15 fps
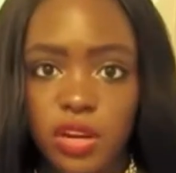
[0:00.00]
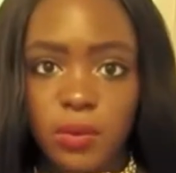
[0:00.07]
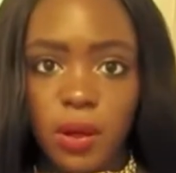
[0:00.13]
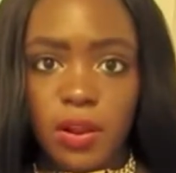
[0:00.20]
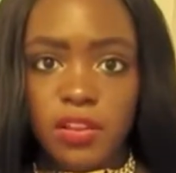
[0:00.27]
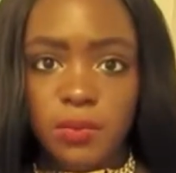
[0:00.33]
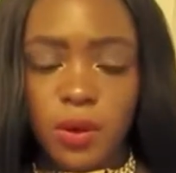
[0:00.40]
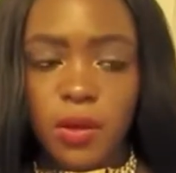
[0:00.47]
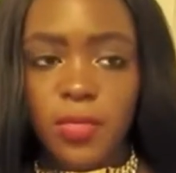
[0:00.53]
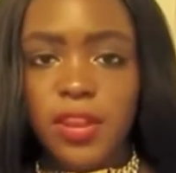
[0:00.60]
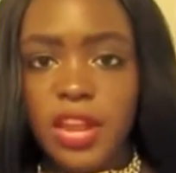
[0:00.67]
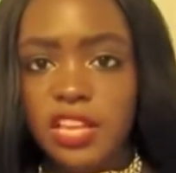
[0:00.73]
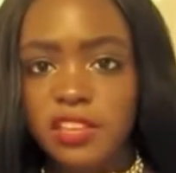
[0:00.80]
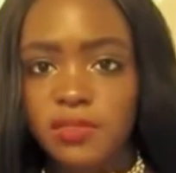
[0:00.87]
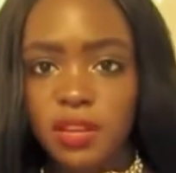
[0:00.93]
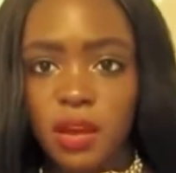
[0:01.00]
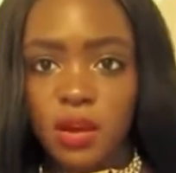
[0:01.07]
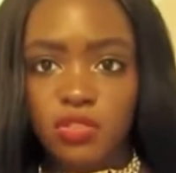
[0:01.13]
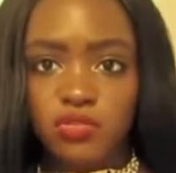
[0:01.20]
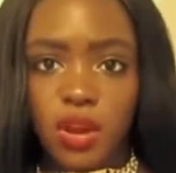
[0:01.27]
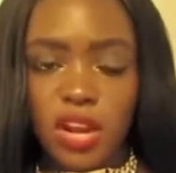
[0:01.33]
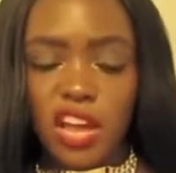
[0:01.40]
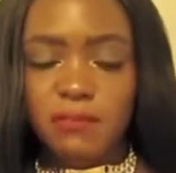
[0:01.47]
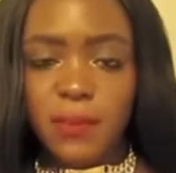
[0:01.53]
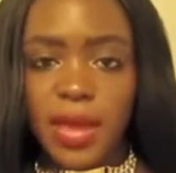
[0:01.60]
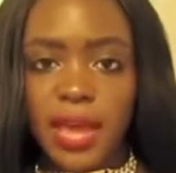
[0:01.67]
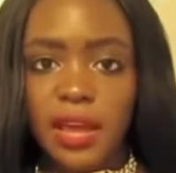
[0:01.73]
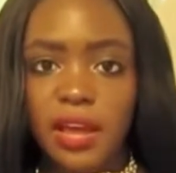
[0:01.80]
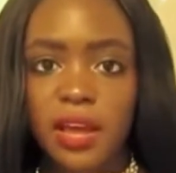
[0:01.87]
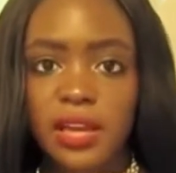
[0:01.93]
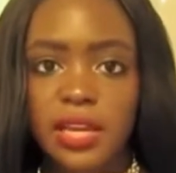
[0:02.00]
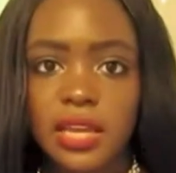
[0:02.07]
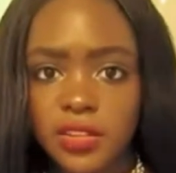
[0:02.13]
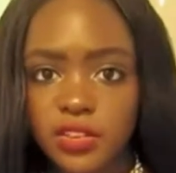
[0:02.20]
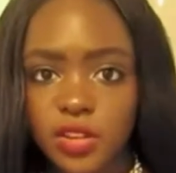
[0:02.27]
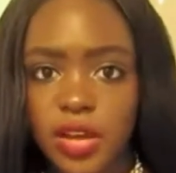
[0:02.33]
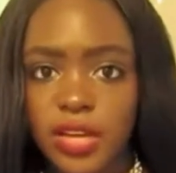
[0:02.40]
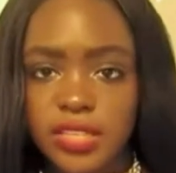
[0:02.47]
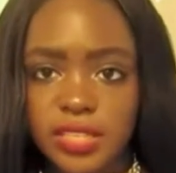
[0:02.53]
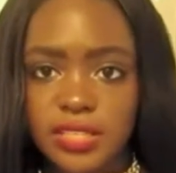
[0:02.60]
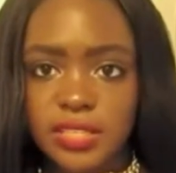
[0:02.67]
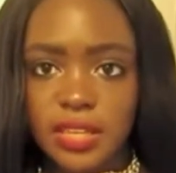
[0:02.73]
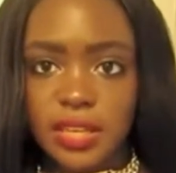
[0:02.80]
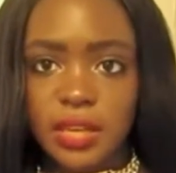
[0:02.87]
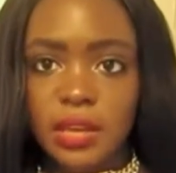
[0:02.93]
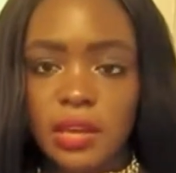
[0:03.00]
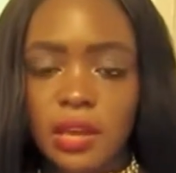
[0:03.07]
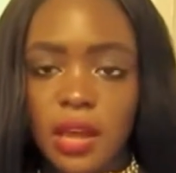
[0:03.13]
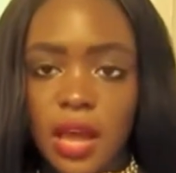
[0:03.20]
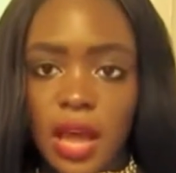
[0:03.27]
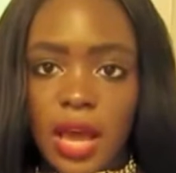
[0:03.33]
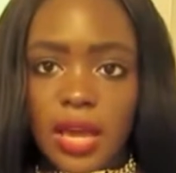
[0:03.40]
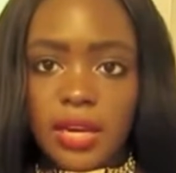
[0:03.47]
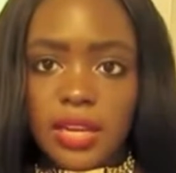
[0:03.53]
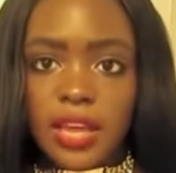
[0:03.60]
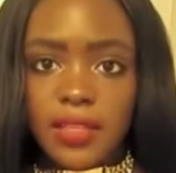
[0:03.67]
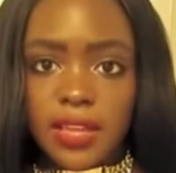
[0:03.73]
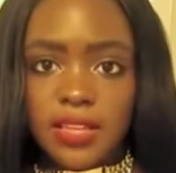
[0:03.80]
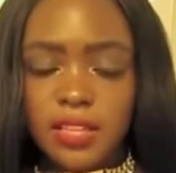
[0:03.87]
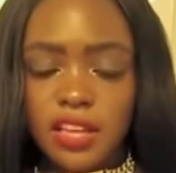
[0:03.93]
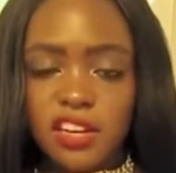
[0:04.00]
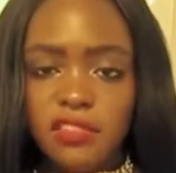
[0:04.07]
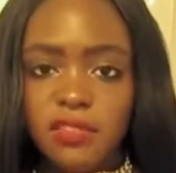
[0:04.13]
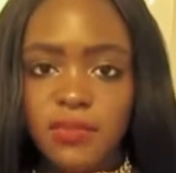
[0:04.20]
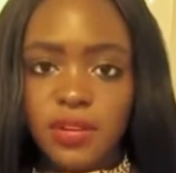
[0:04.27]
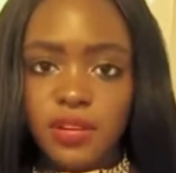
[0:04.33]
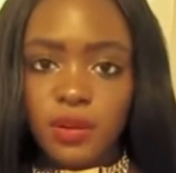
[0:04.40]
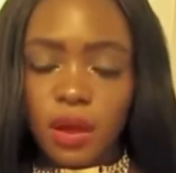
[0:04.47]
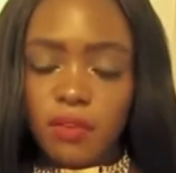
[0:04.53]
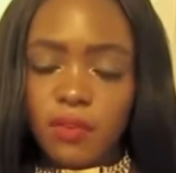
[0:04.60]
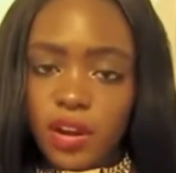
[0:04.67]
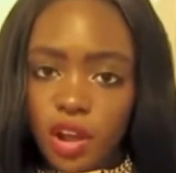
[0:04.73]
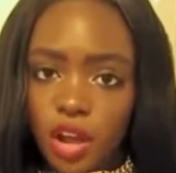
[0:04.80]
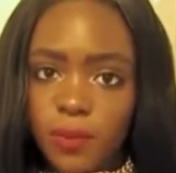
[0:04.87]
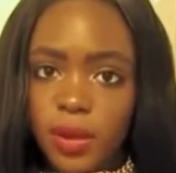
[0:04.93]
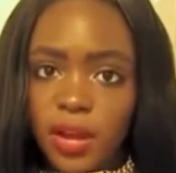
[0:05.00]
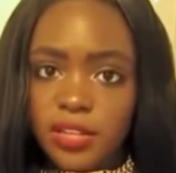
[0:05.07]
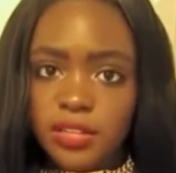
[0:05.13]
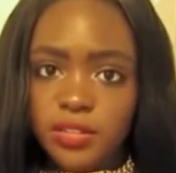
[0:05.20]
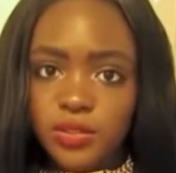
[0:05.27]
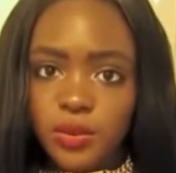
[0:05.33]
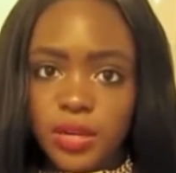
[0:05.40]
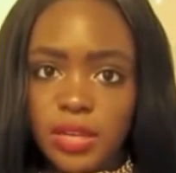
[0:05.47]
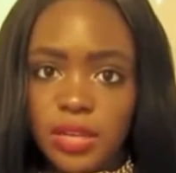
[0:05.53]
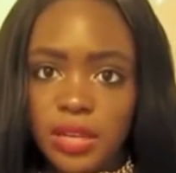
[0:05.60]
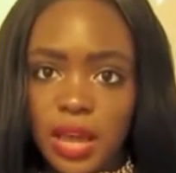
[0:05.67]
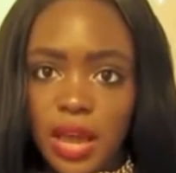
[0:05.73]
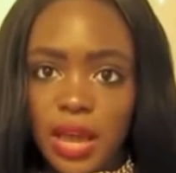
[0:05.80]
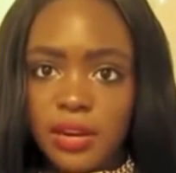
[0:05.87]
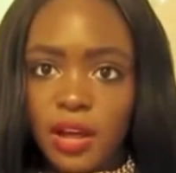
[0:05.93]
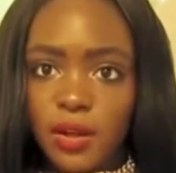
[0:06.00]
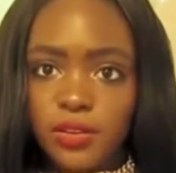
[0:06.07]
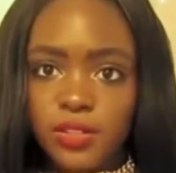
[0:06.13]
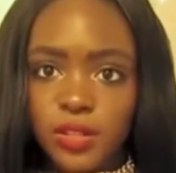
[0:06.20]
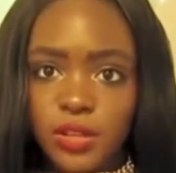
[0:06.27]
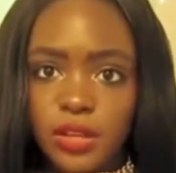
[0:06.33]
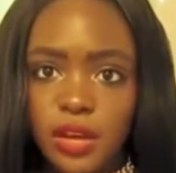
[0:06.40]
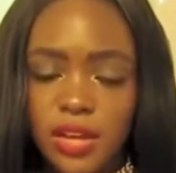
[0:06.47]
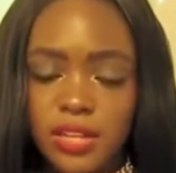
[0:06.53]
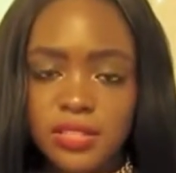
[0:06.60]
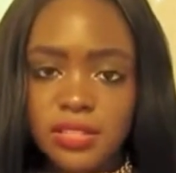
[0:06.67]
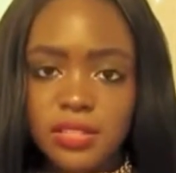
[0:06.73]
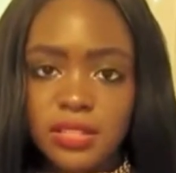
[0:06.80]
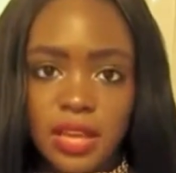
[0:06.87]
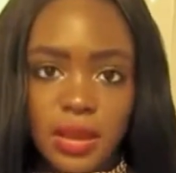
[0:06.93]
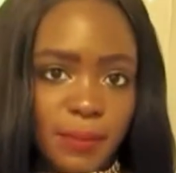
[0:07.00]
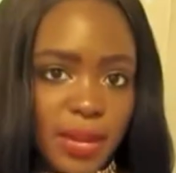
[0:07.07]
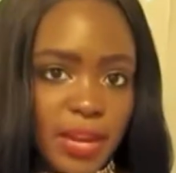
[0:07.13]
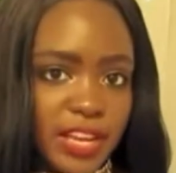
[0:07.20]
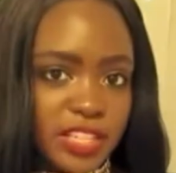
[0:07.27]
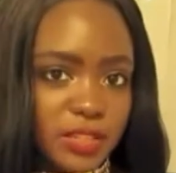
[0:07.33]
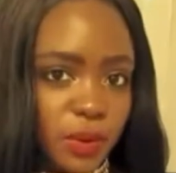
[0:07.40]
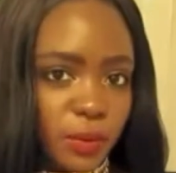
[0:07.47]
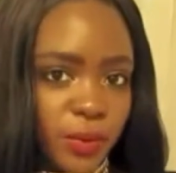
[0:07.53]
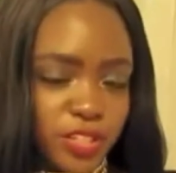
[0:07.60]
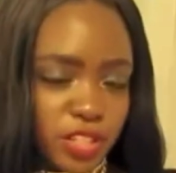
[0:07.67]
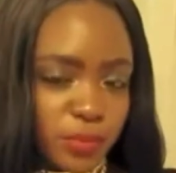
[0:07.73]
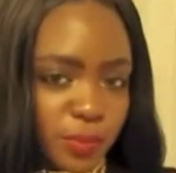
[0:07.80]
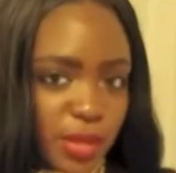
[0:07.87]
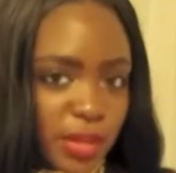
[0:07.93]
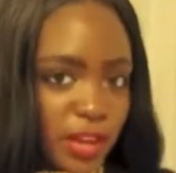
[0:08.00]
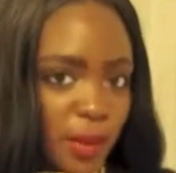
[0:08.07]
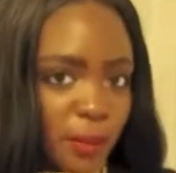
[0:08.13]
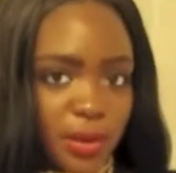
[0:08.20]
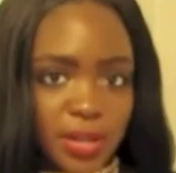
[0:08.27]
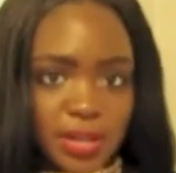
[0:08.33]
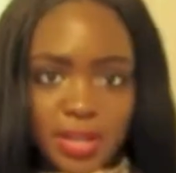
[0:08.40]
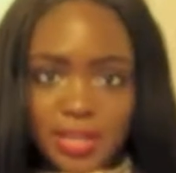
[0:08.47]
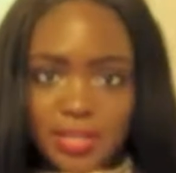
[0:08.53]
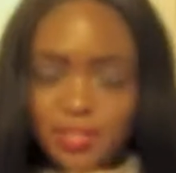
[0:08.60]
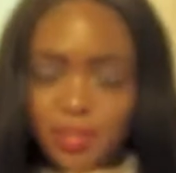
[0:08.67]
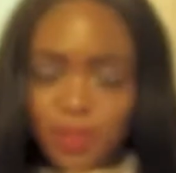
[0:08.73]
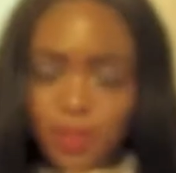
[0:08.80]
If I've missed anything out or you've got any further questions, just ask me. Overall, I would rate this hair 8 out of 10 actually, because I mean, it does shed a little bit, not